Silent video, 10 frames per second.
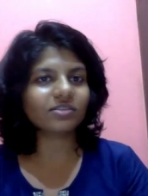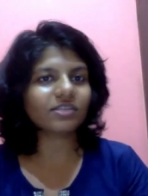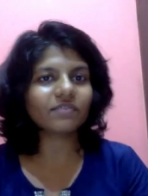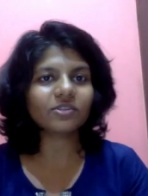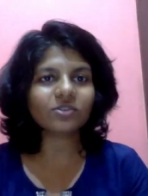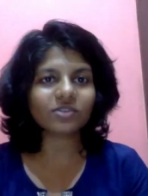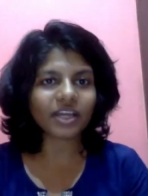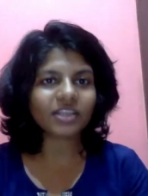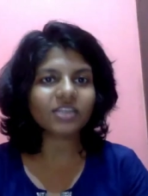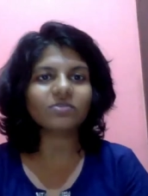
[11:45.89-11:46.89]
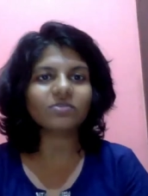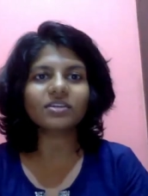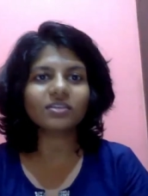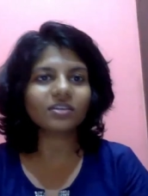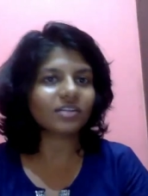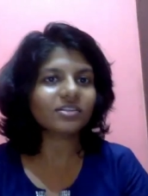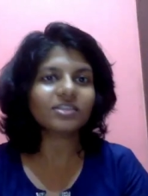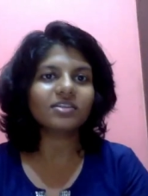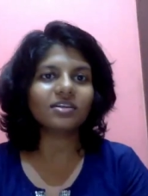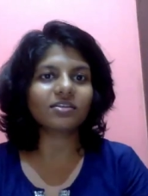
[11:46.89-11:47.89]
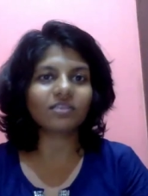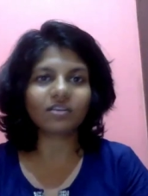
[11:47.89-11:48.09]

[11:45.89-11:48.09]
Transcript: civil society to consider